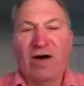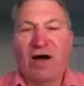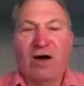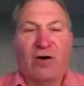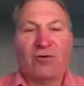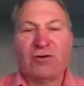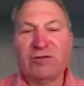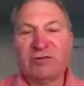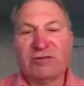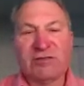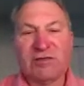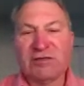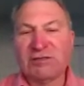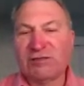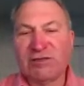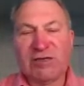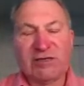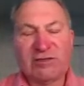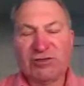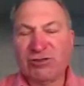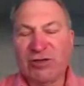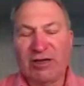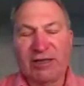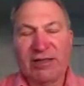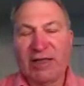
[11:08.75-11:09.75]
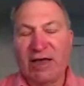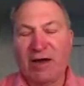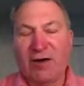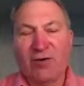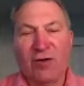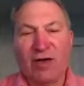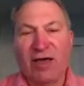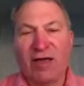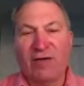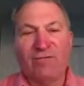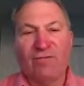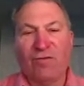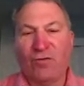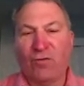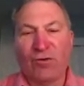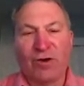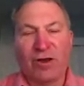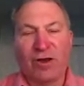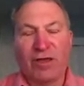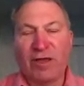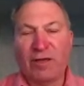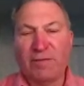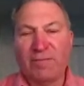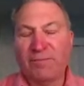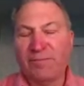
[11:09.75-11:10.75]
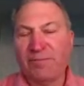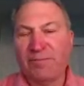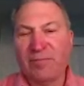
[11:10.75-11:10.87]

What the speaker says: hours because they shut down I-40